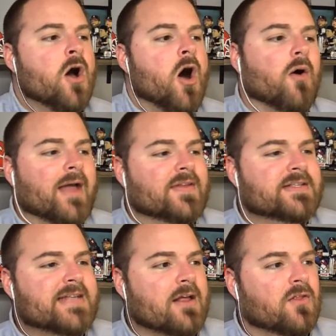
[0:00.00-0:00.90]
All right, let's
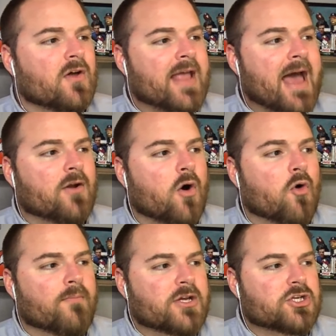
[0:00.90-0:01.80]
take a look at
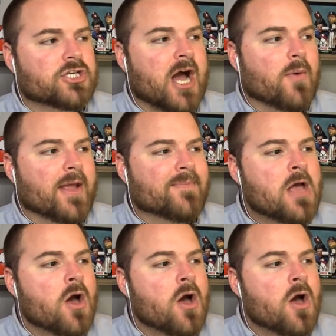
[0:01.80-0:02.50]
Ole Miss, shall we?